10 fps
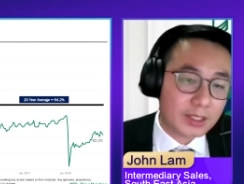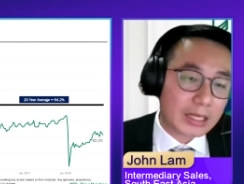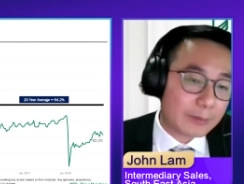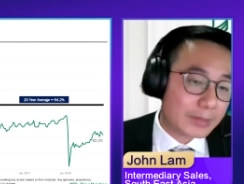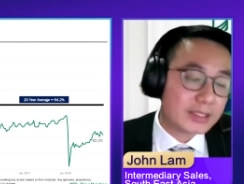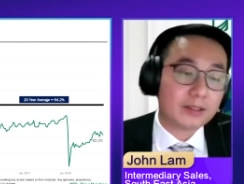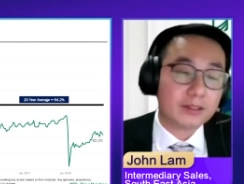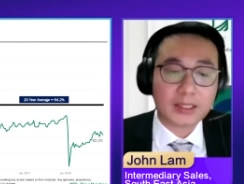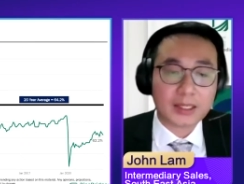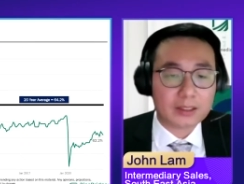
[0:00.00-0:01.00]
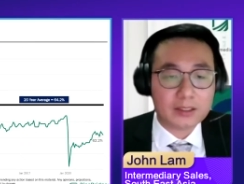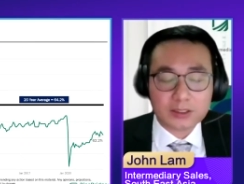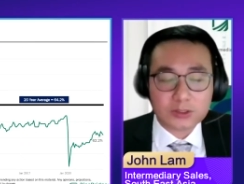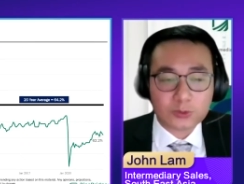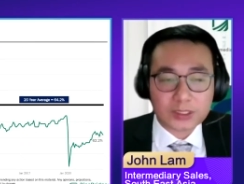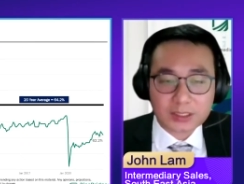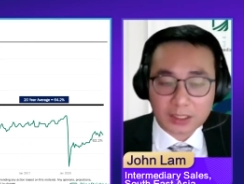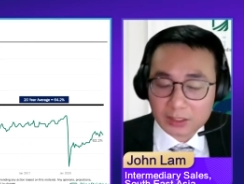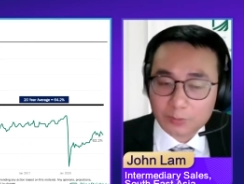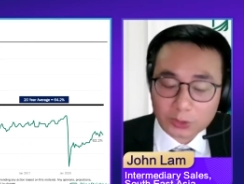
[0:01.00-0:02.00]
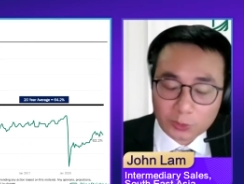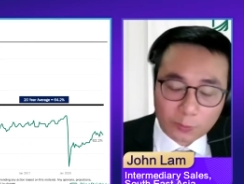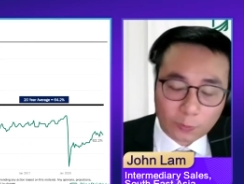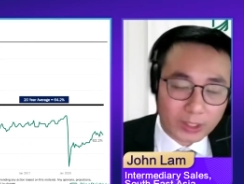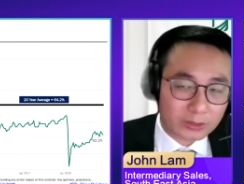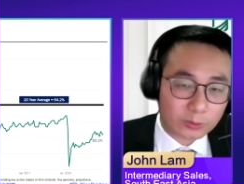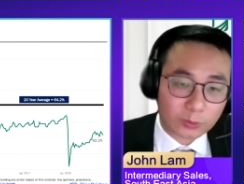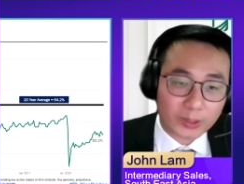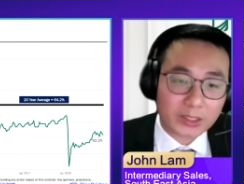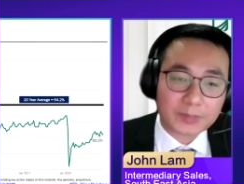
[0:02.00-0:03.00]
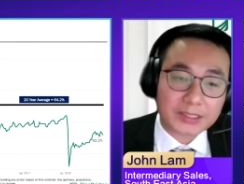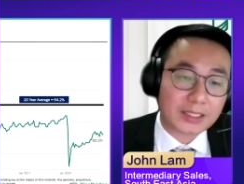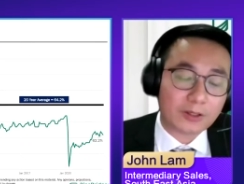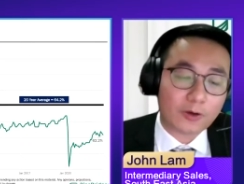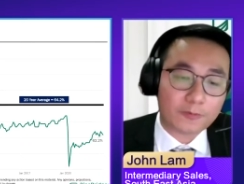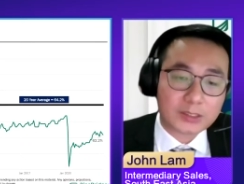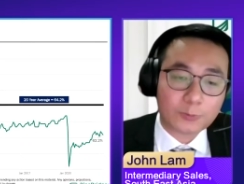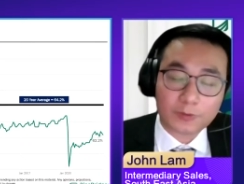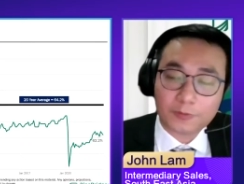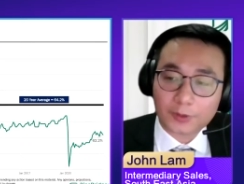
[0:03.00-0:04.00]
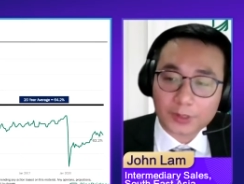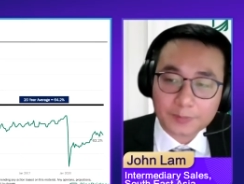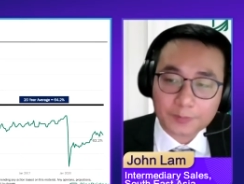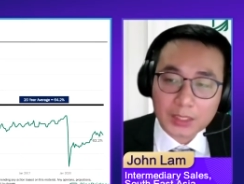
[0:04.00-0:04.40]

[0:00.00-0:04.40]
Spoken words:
and many other tech industries cutting between 1 to 20% of its workforce.